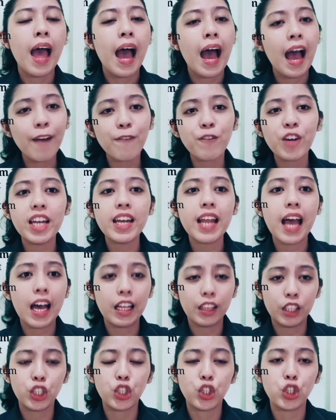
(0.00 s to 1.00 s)
have an
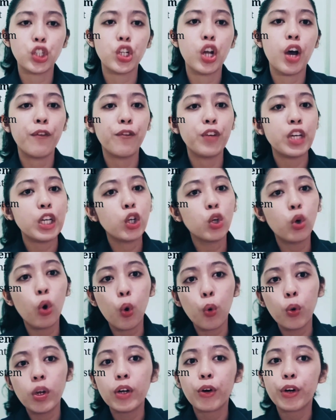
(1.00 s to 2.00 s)
attitude of a
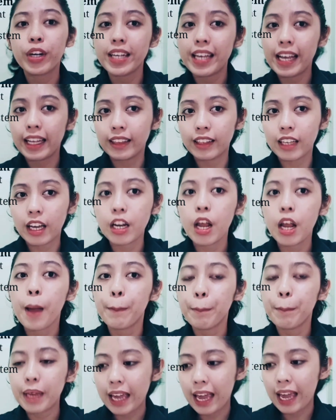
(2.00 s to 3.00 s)
goal-oriented
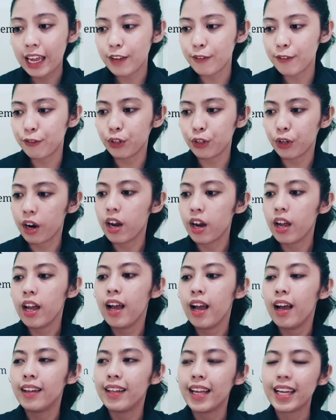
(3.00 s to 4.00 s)
behavior,
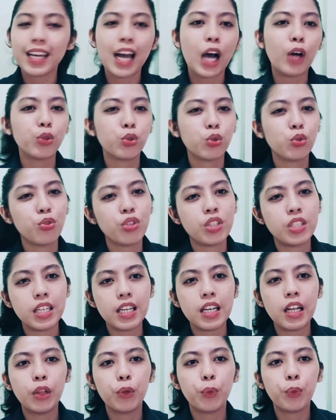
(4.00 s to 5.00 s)
like how to
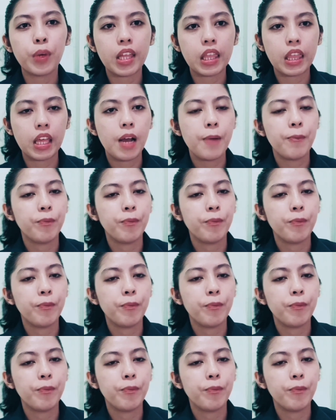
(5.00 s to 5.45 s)
deal with